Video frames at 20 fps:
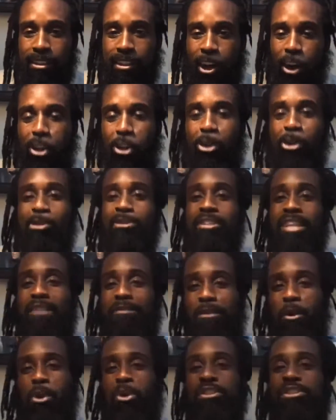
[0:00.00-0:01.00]
Are you going to stay
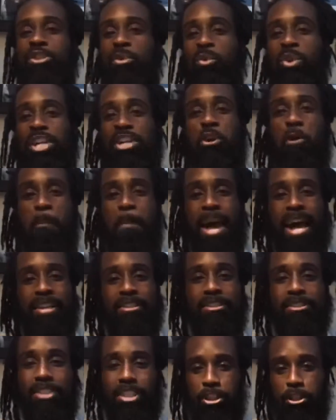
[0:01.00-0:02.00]
focused to win your
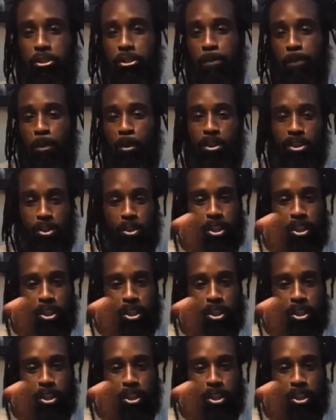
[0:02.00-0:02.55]
masters in your sports